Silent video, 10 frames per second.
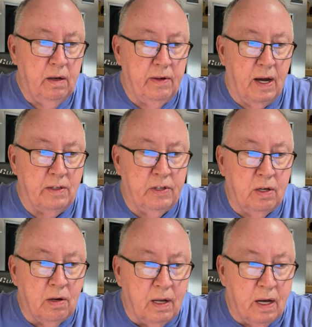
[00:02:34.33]

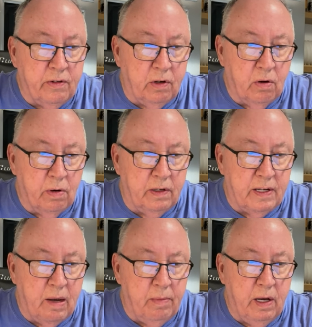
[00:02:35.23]
toxicological
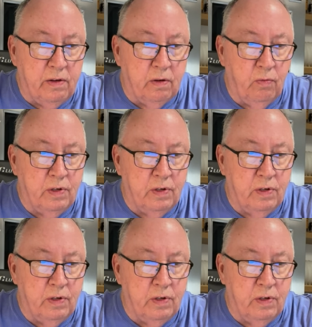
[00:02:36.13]
examination,